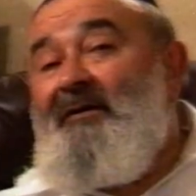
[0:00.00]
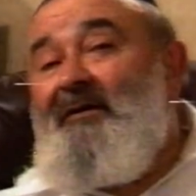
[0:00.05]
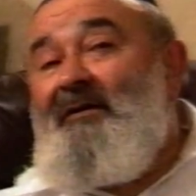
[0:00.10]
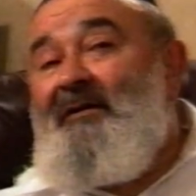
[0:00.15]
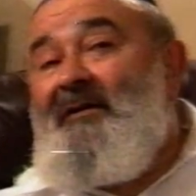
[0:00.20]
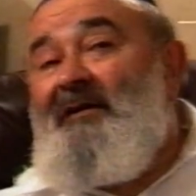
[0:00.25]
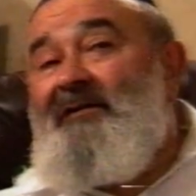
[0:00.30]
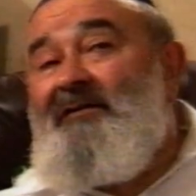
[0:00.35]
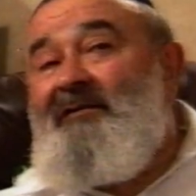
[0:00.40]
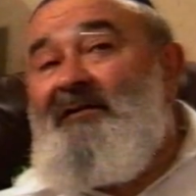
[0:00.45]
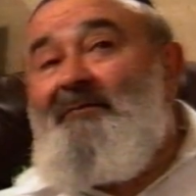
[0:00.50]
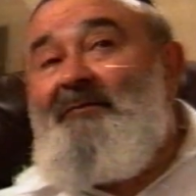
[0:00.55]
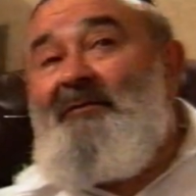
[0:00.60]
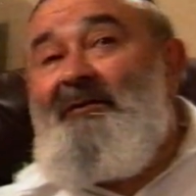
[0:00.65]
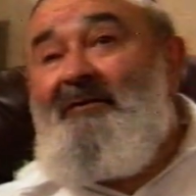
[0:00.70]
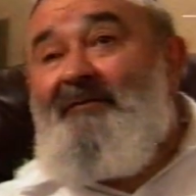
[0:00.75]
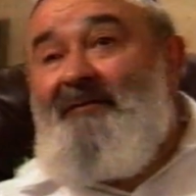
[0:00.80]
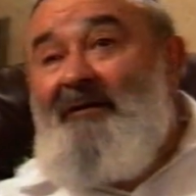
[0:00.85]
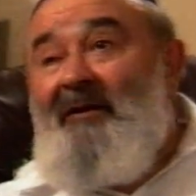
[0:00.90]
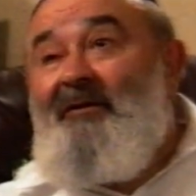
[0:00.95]
the
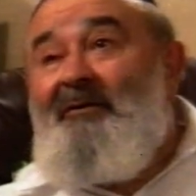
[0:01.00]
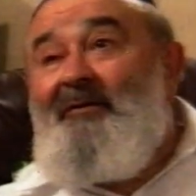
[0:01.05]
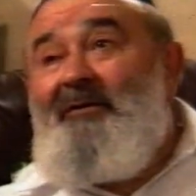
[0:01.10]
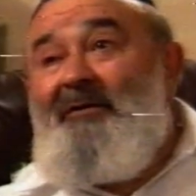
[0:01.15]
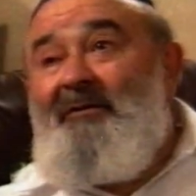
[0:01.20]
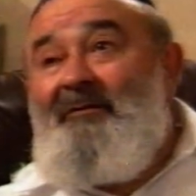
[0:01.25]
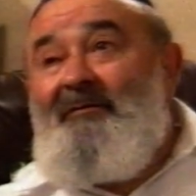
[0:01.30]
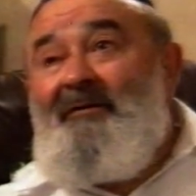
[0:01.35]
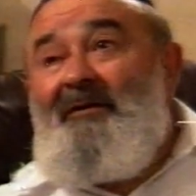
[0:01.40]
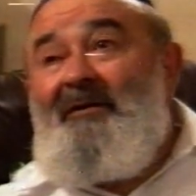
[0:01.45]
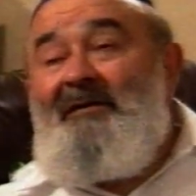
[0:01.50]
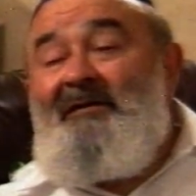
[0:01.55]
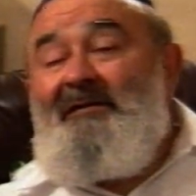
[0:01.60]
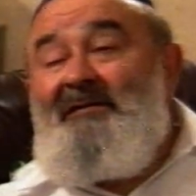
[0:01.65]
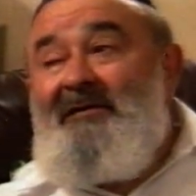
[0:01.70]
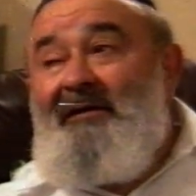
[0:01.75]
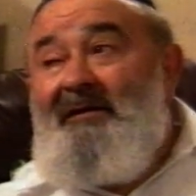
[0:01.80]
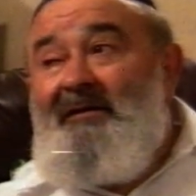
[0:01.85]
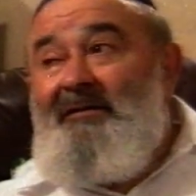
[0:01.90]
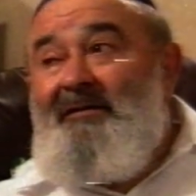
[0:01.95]
following way. He
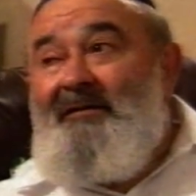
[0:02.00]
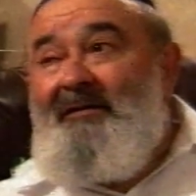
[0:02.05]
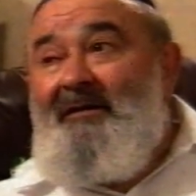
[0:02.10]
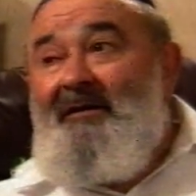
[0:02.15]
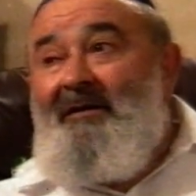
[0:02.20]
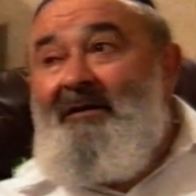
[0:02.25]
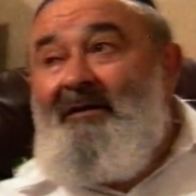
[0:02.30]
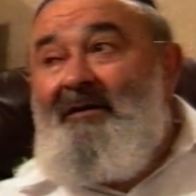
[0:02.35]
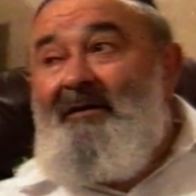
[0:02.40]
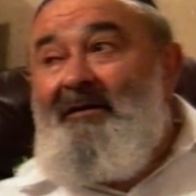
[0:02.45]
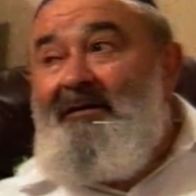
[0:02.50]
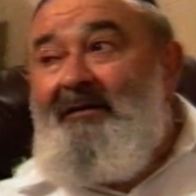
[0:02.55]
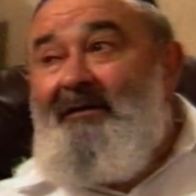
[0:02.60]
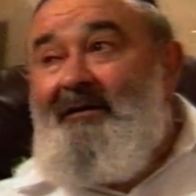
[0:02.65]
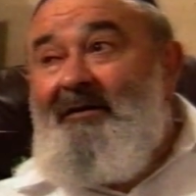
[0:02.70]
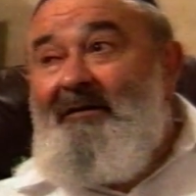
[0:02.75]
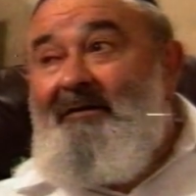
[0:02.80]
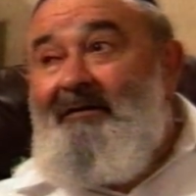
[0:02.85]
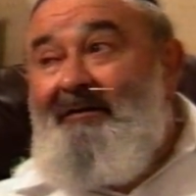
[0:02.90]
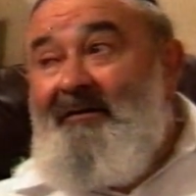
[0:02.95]
said,
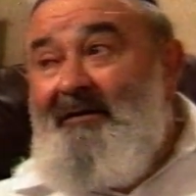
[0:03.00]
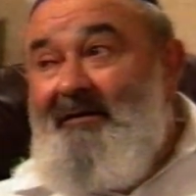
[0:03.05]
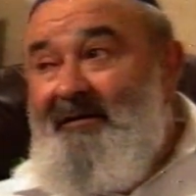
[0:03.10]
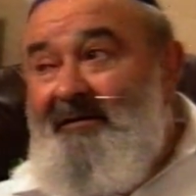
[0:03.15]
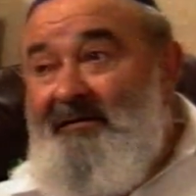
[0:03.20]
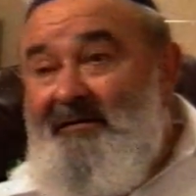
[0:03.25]
now there is